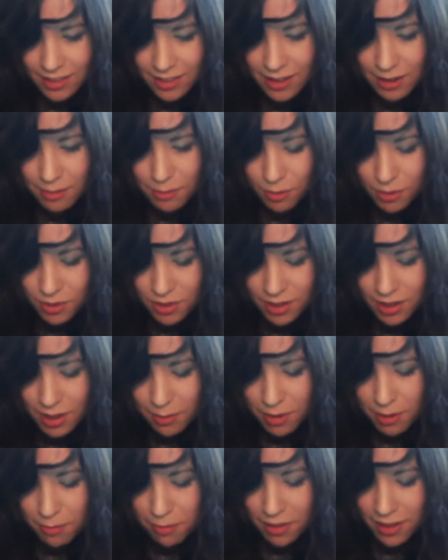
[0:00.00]
And most of
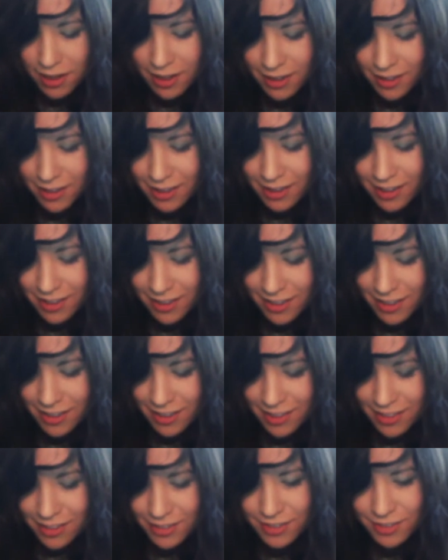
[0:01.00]
them are blank.
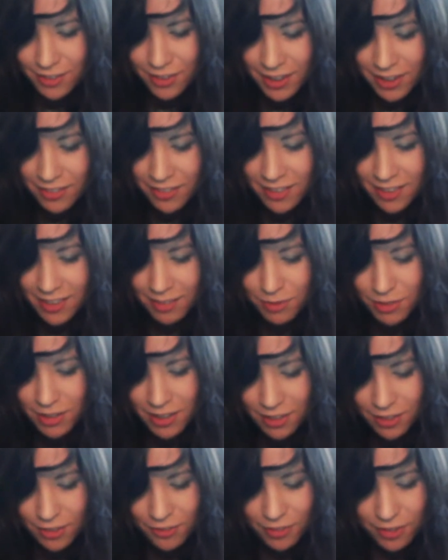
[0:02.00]
There's not even, I'm trying
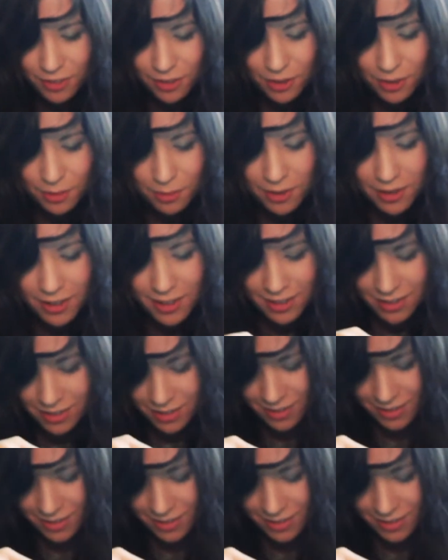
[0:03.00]
to look for a good one.